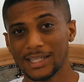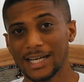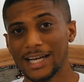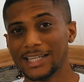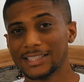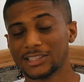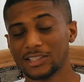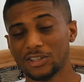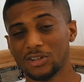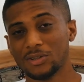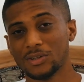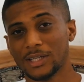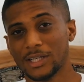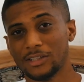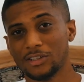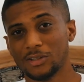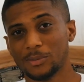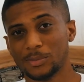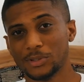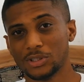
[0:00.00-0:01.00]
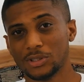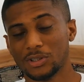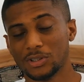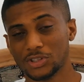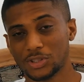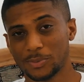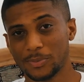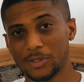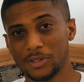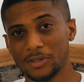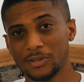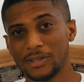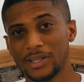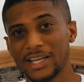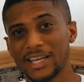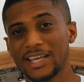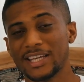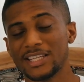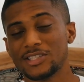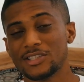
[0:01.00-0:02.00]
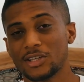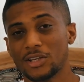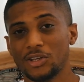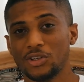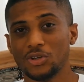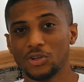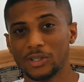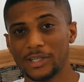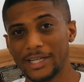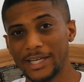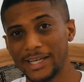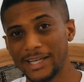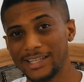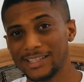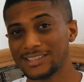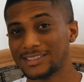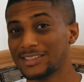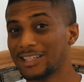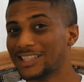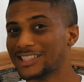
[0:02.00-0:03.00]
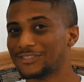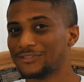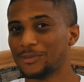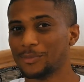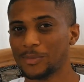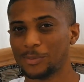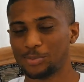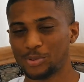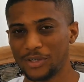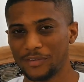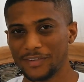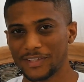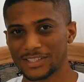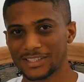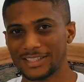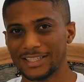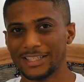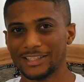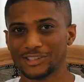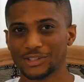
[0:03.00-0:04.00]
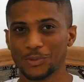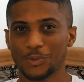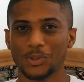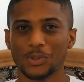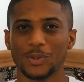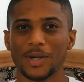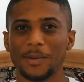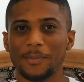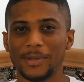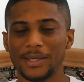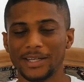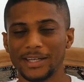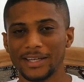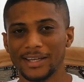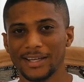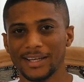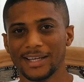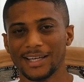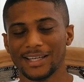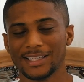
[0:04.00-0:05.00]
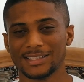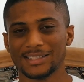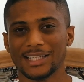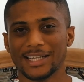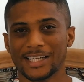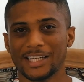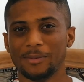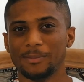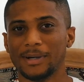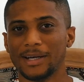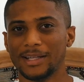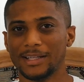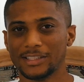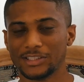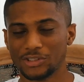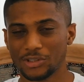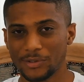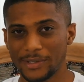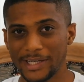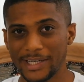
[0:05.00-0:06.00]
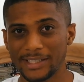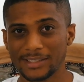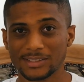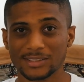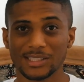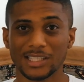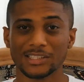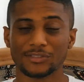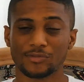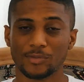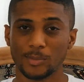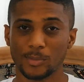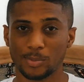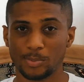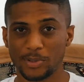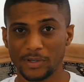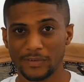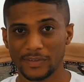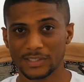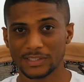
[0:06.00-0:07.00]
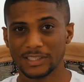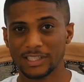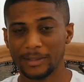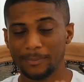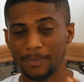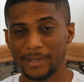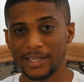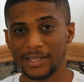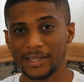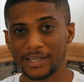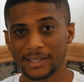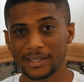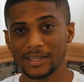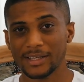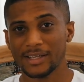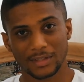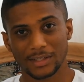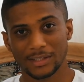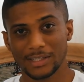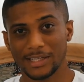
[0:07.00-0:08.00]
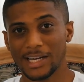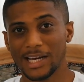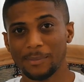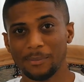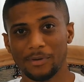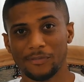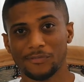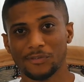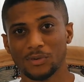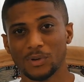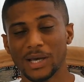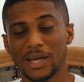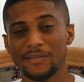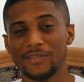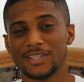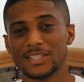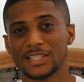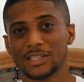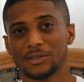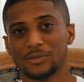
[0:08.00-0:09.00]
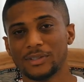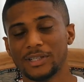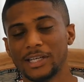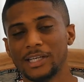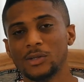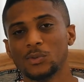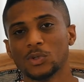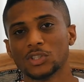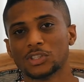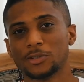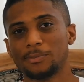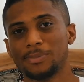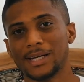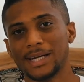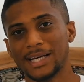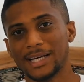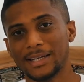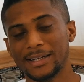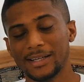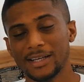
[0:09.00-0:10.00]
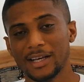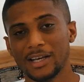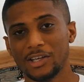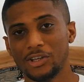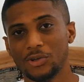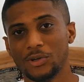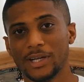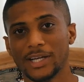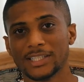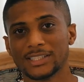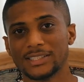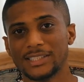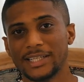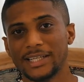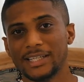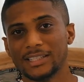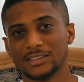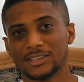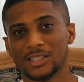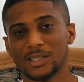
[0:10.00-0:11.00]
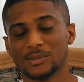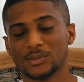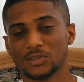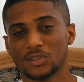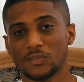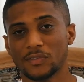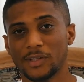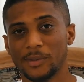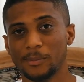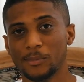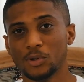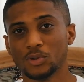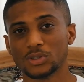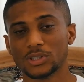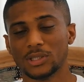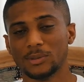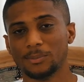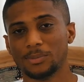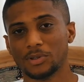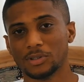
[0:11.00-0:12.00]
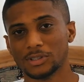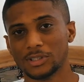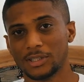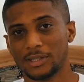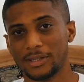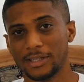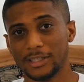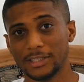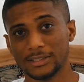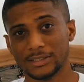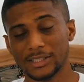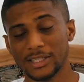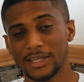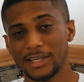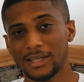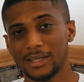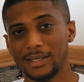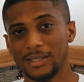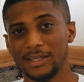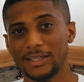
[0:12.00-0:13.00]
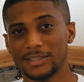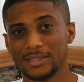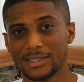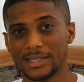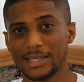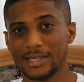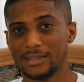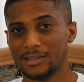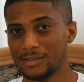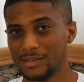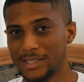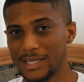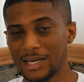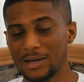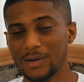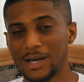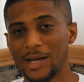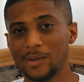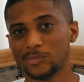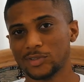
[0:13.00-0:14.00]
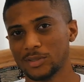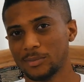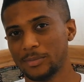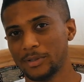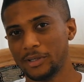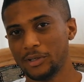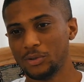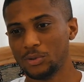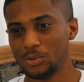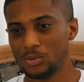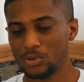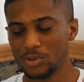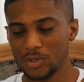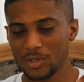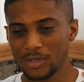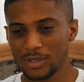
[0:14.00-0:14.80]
as an online entrepreneur is your day starts from the previous day. So what do I mean exactly by this? Your day starts from the previous day, meaning the night before. Every single day you want to plan your next day in terms of the most important things you need to get done. Now, I'm somebody who